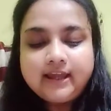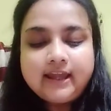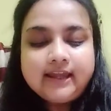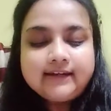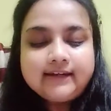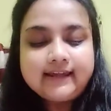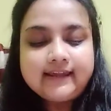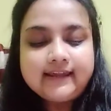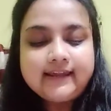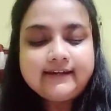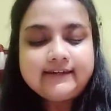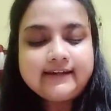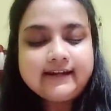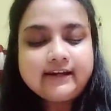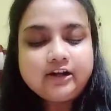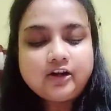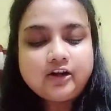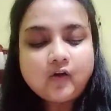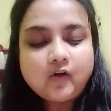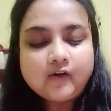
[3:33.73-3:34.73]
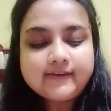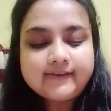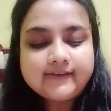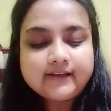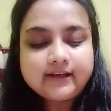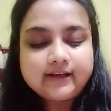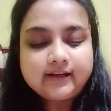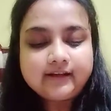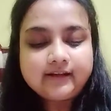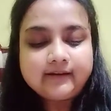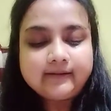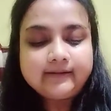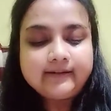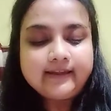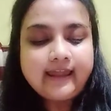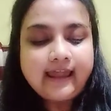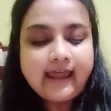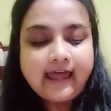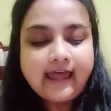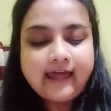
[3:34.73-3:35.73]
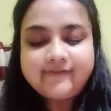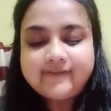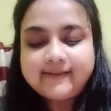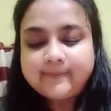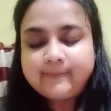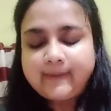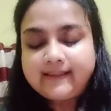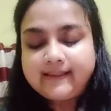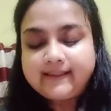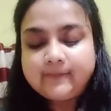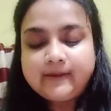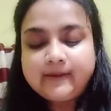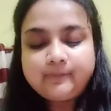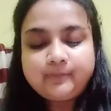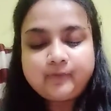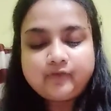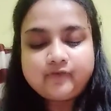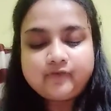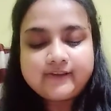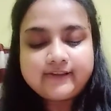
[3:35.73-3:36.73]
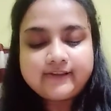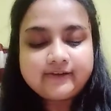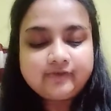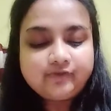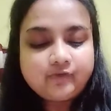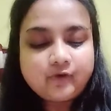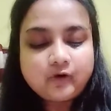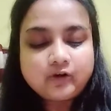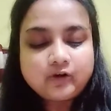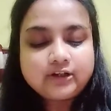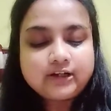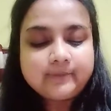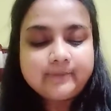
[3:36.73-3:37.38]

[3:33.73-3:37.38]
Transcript: The Indian laws have specific provision for